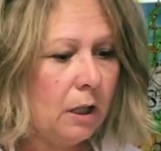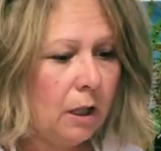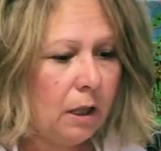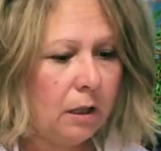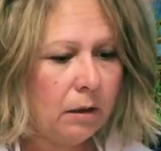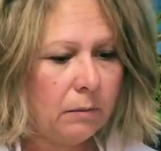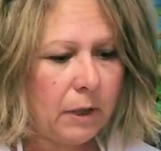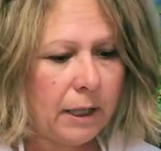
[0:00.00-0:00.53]

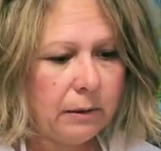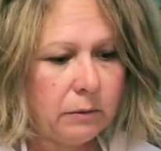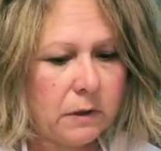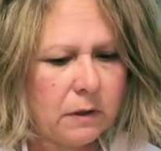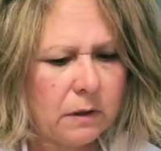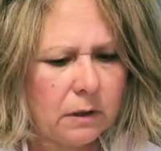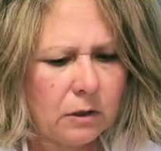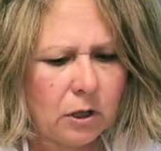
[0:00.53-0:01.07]
I would
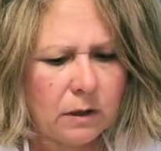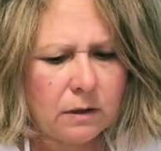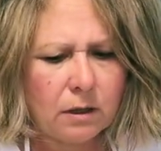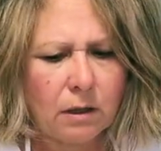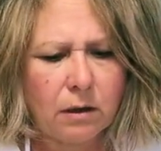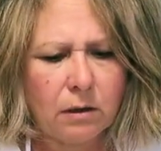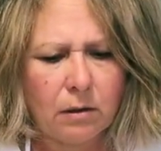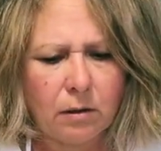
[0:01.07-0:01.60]
suggest
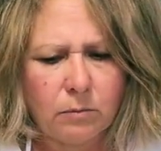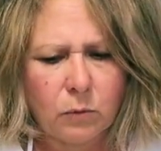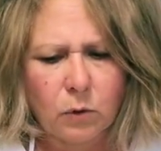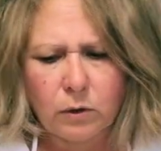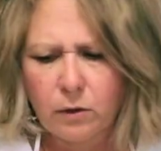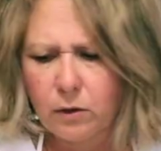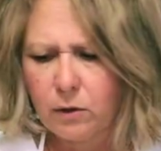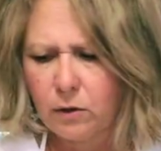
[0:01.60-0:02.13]
a
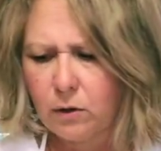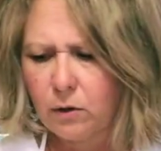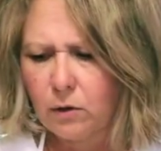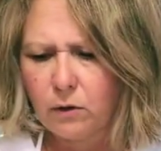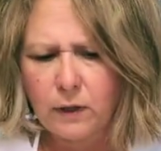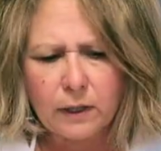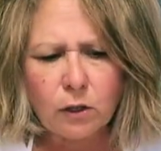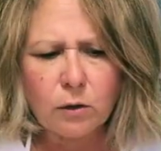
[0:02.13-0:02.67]
more
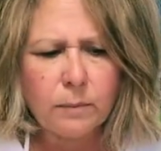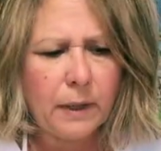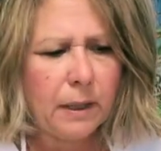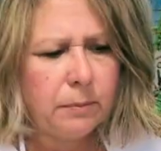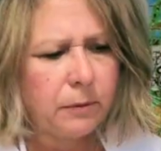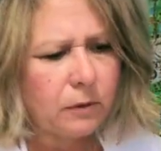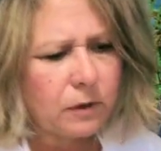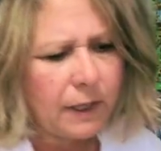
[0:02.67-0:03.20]
thicker
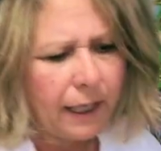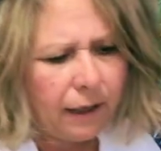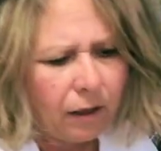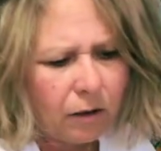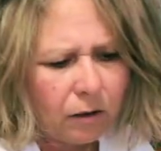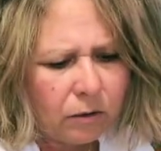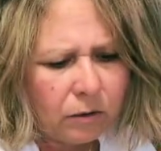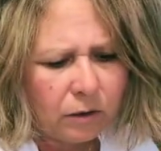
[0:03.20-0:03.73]
paper
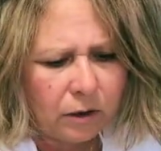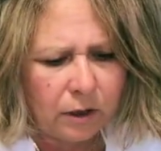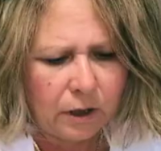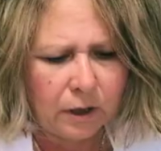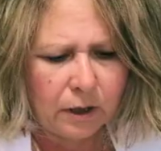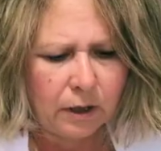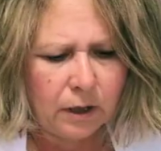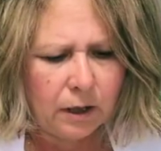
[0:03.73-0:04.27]
towel
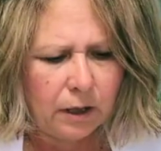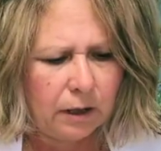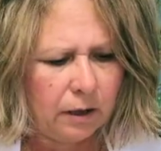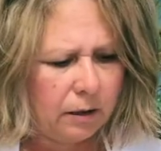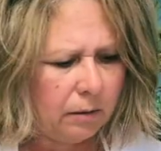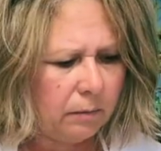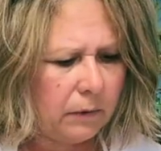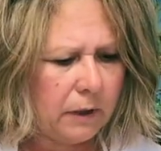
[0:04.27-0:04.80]

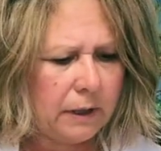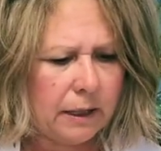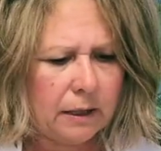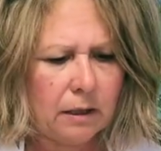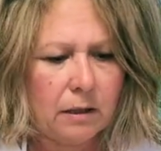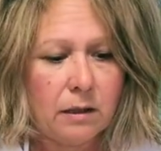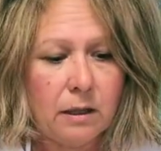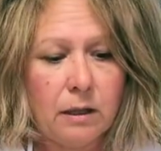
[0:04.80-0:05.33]
than
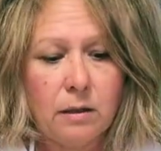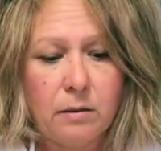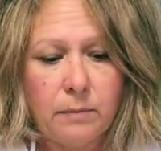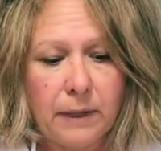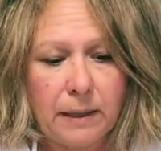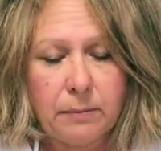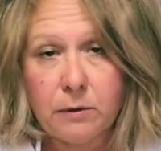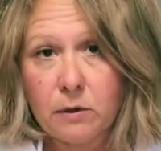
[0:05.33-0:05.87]
a thin
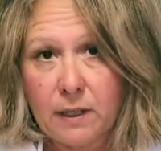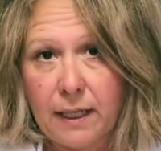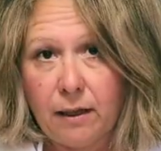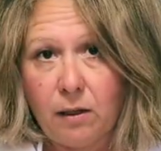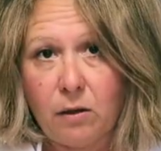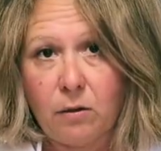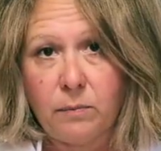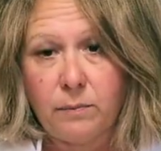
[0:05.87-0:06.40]
paper
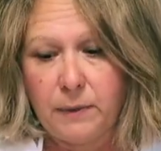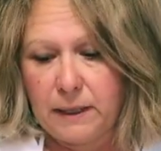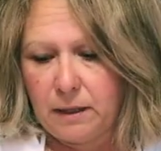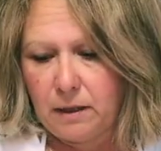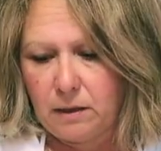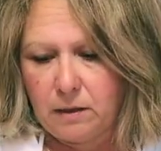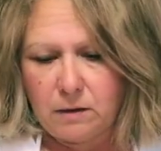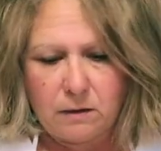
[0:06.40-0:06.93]
towel,
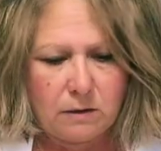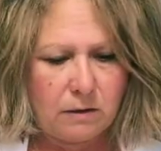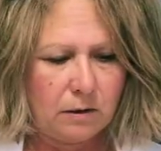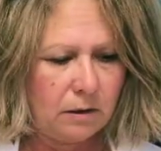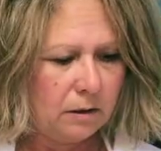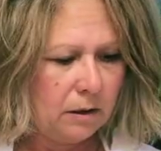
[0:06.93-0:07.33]
because